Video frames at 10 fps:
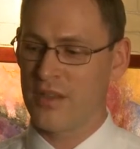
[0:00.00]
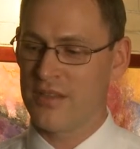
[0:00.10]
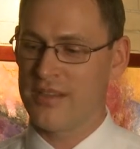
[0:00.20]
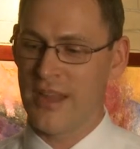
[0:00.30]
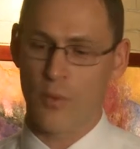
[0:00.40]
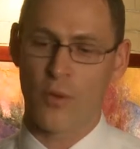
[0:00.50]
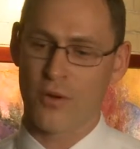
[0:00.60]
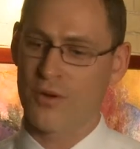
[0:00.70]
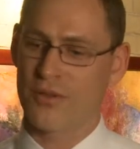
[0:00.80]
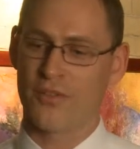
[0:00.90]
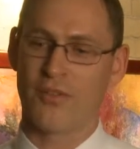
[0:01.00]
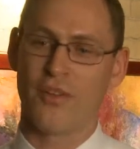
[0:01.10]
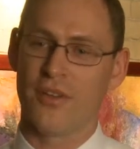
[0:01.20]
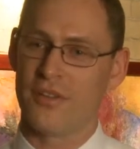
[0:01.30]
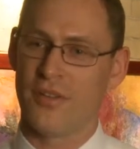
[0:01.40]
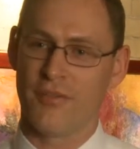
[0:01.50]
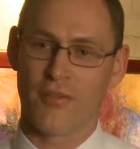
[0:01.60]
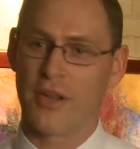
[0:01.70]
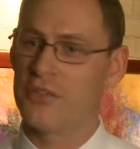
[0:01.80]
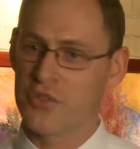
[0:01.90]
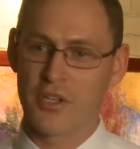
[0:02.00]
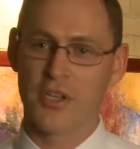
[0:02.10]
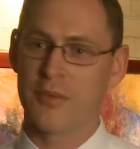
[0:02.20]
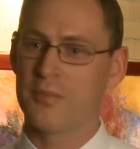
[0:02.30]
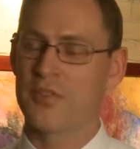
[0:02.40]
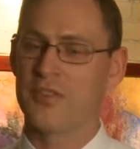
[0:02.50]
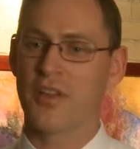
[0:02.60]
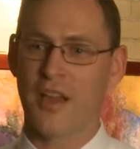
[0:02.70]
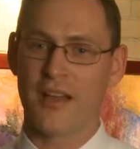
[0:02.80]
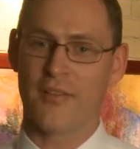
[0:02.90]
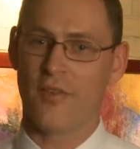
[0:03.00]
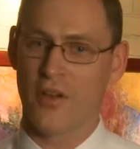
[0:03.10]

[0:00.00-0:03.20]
networks, the friendships. I have